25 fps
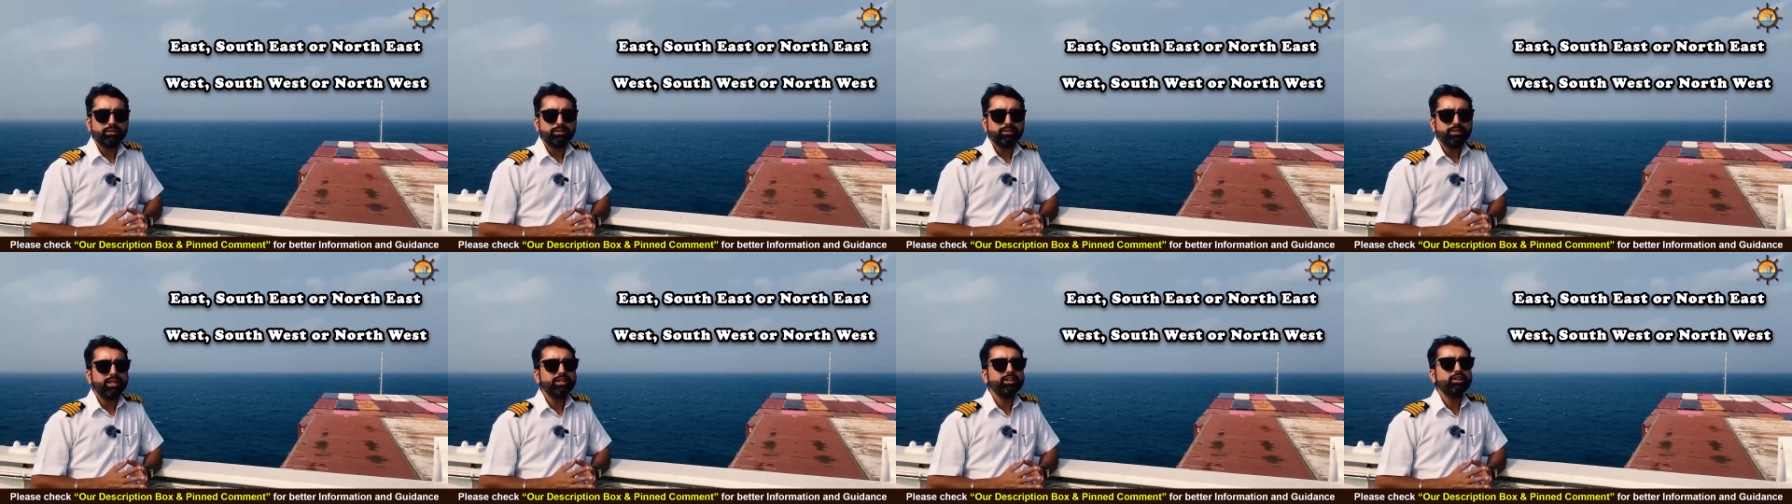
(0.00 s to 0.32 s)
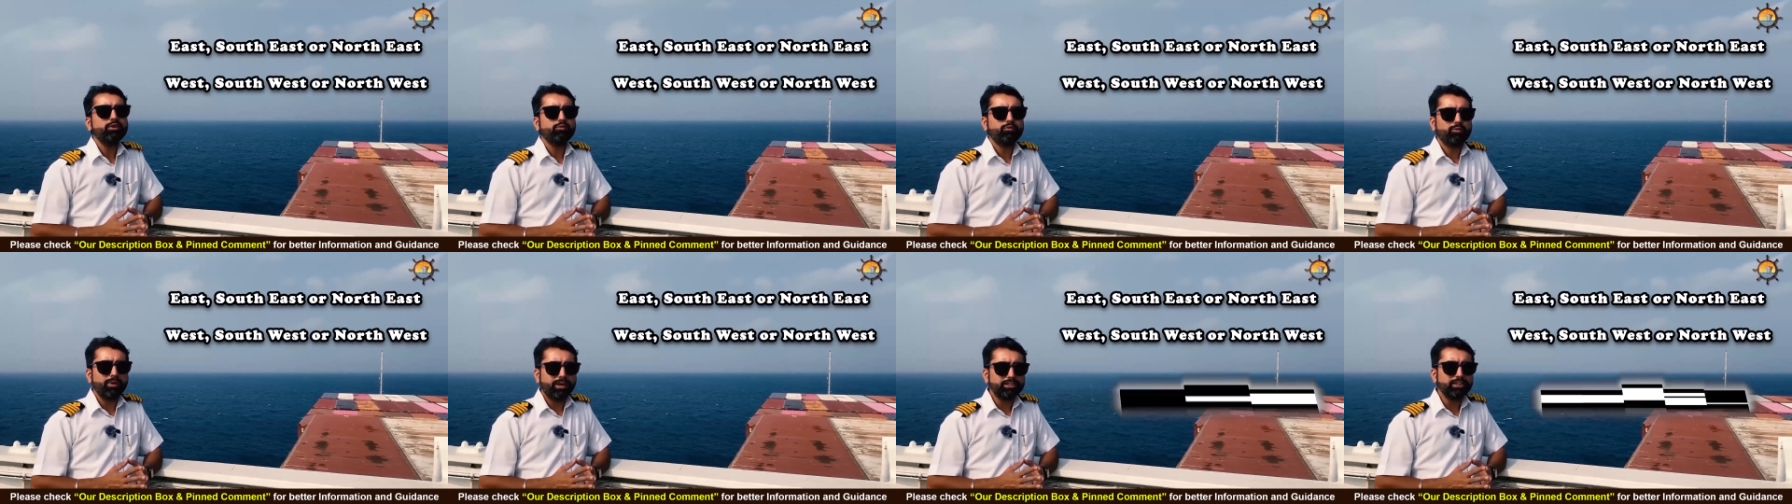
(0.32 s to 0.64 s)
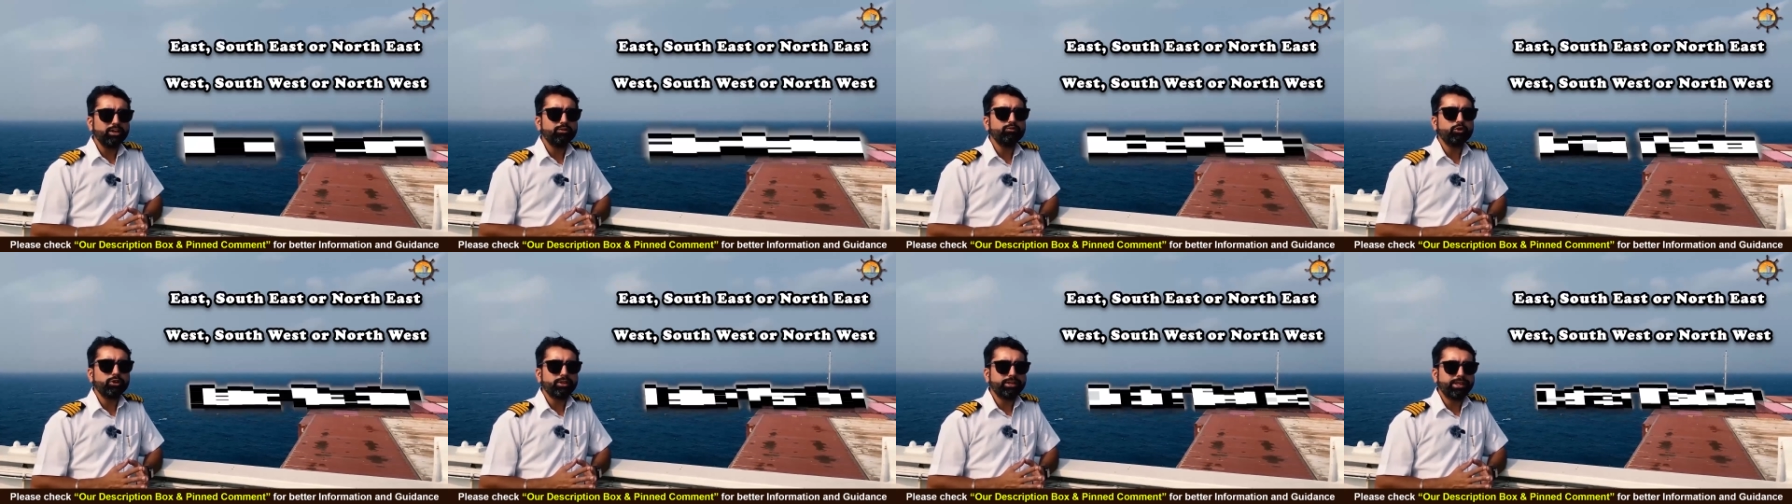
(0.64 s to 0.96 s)
then the
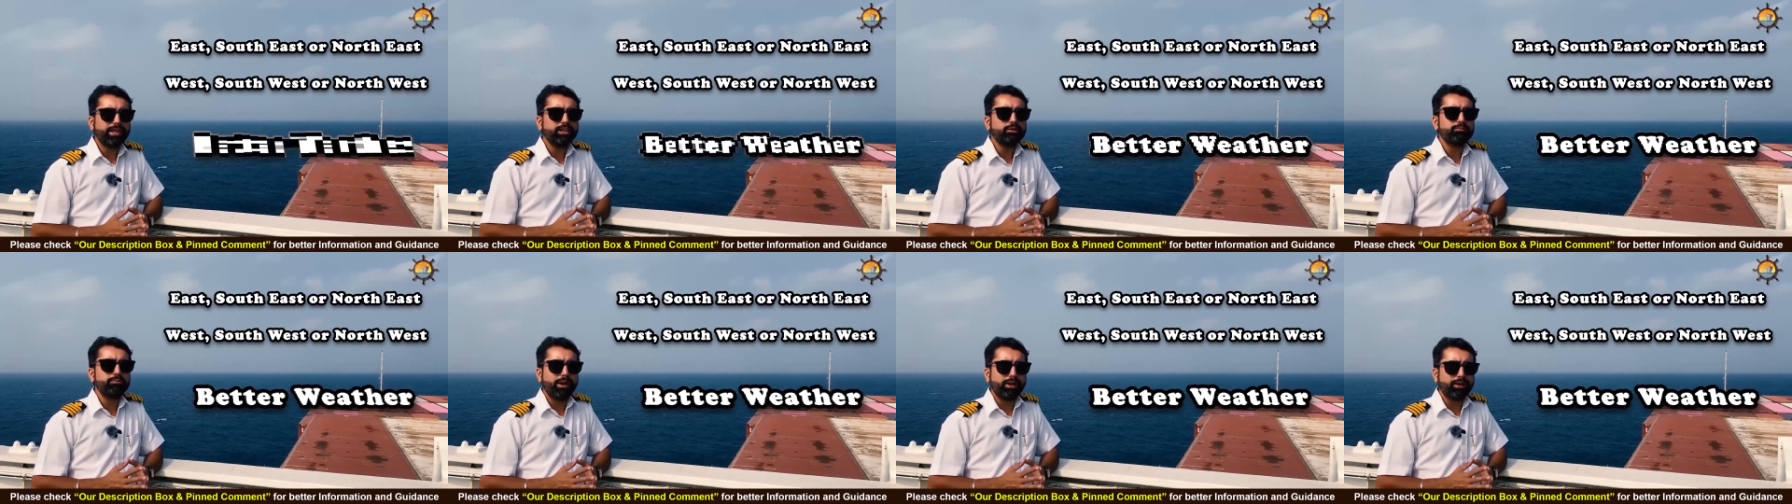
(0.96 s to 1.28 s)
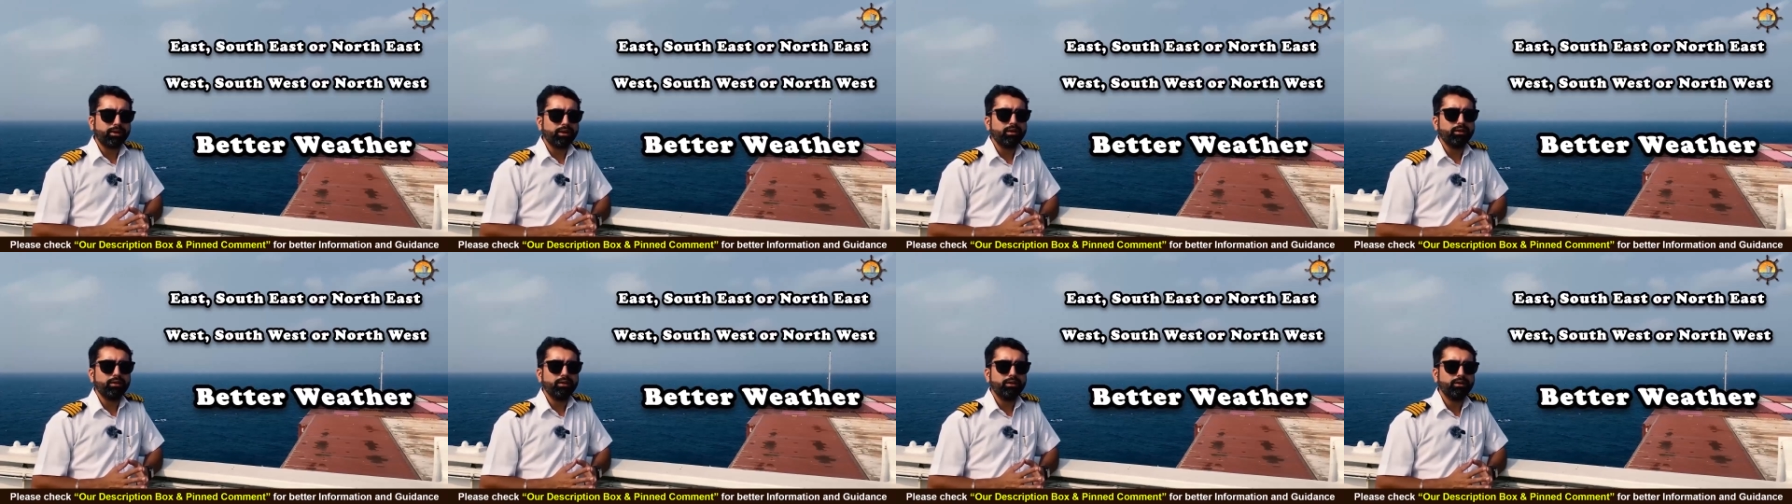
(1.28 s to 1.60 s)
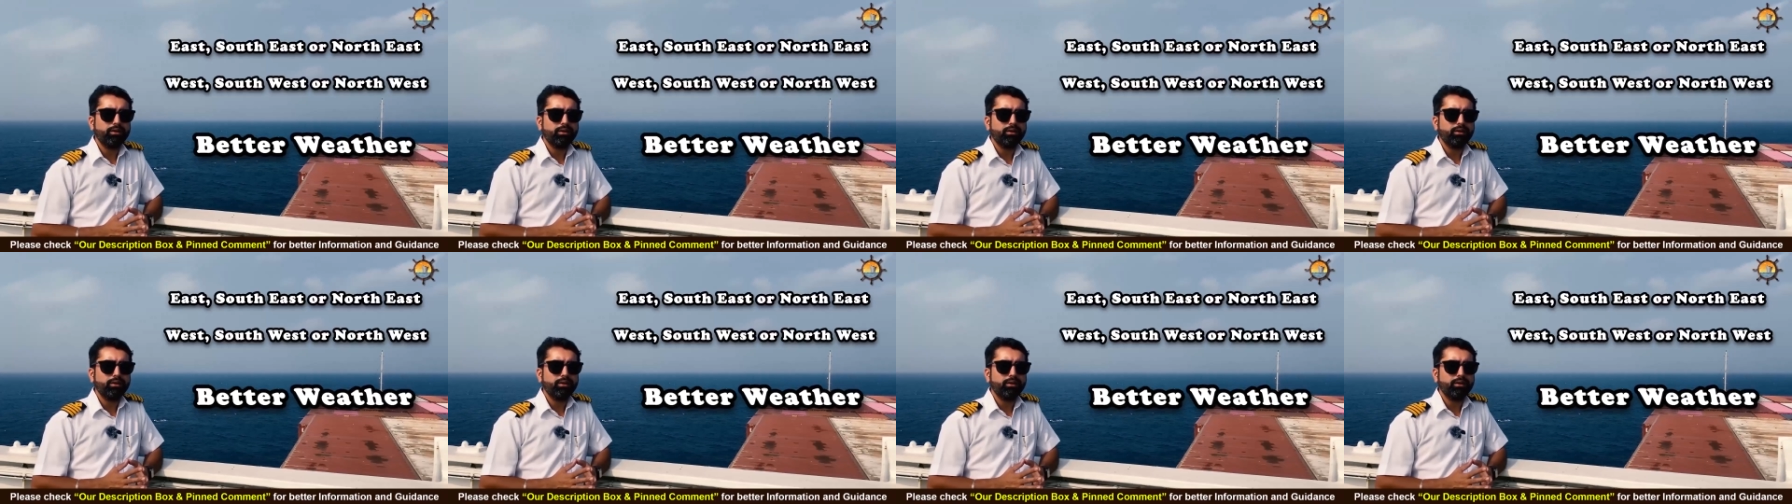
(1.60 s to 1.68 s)
weather would get better.